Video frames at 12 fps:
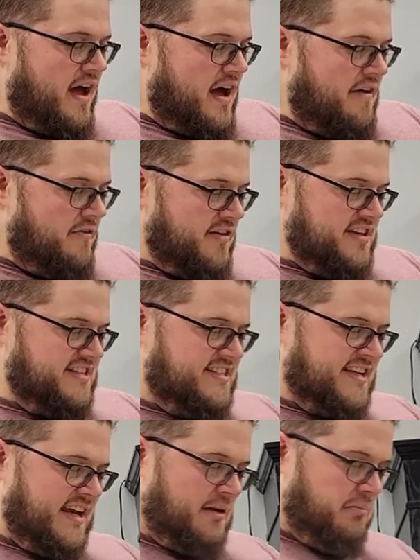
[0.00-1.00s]
for the
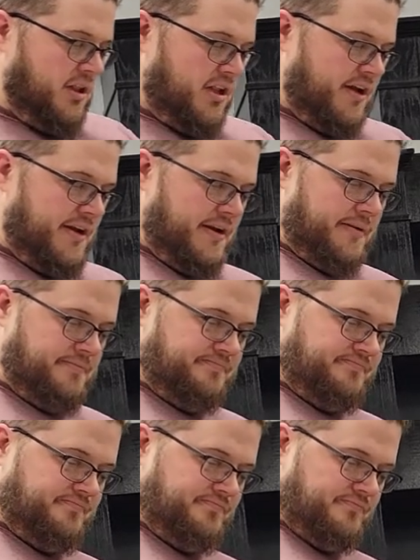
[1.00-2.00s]
sight of blood.
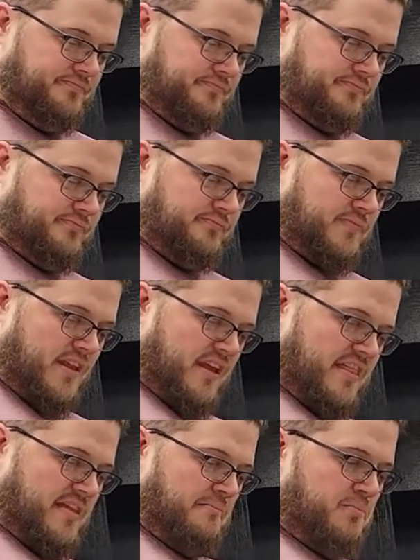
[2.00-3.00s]

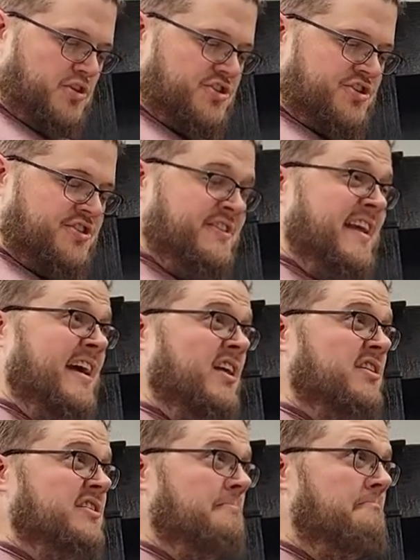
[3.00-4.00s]
The butcher's nail
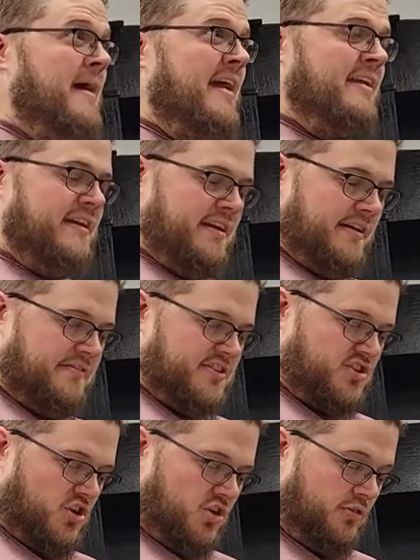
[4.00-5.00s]
demanded of us
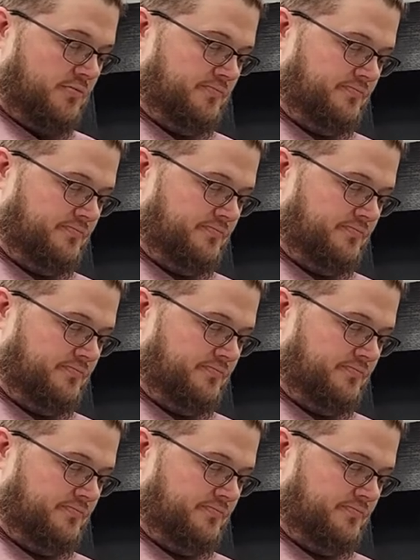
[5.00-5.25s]
all.